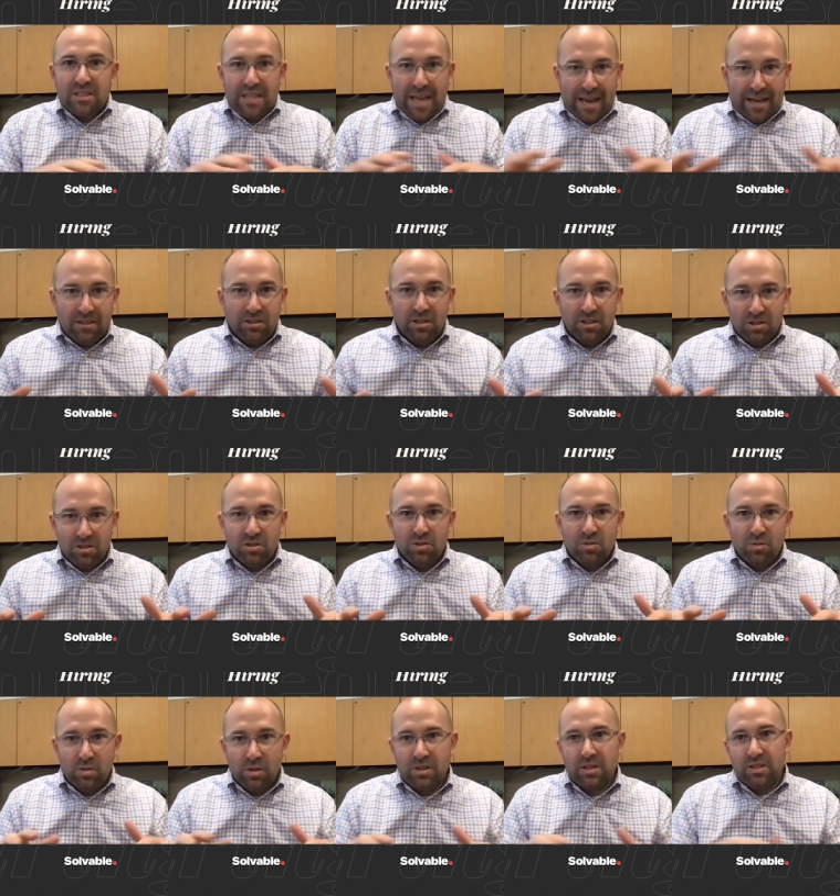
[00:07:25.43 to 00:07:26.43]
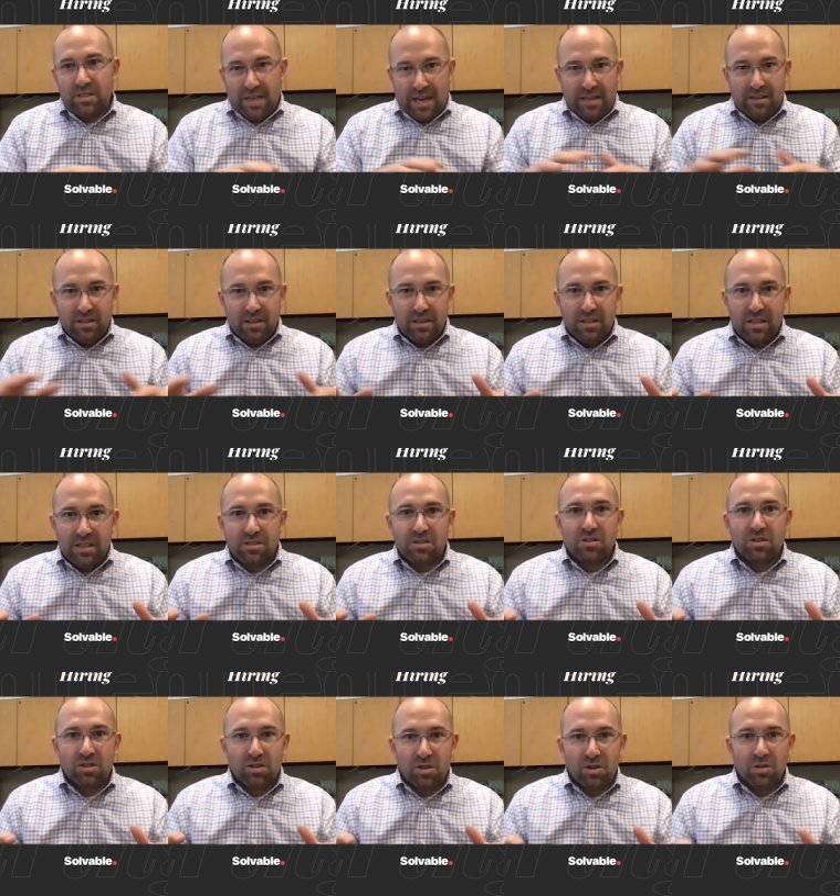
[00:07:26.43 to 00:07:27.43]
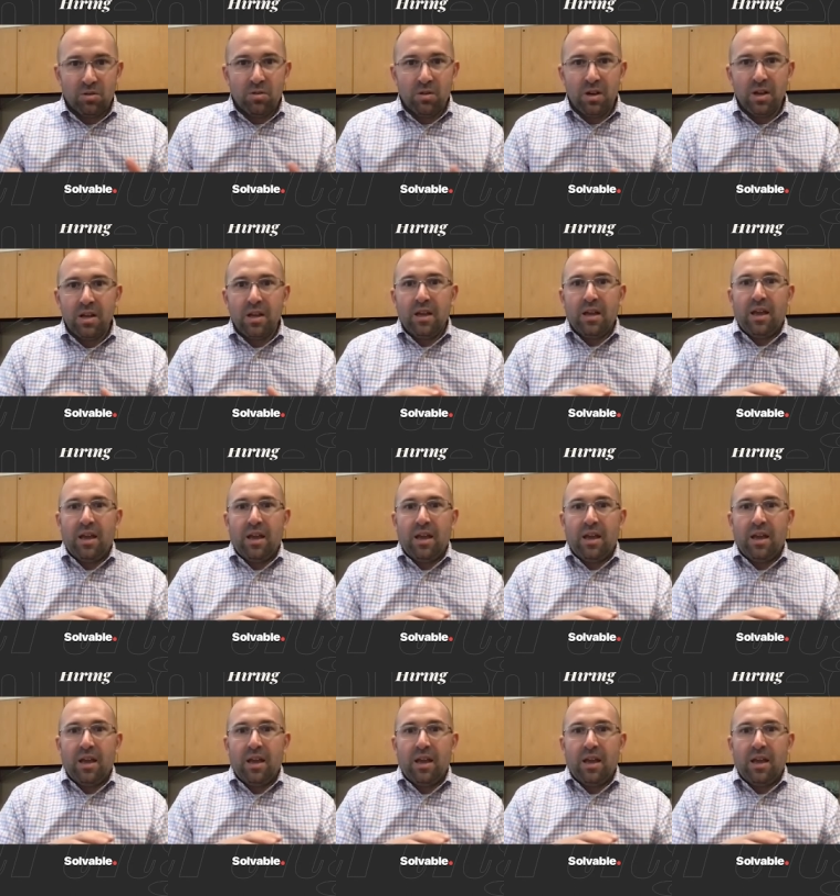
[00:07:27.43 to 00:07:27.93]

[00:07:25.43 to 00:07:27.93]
talent do what the talent needs to do,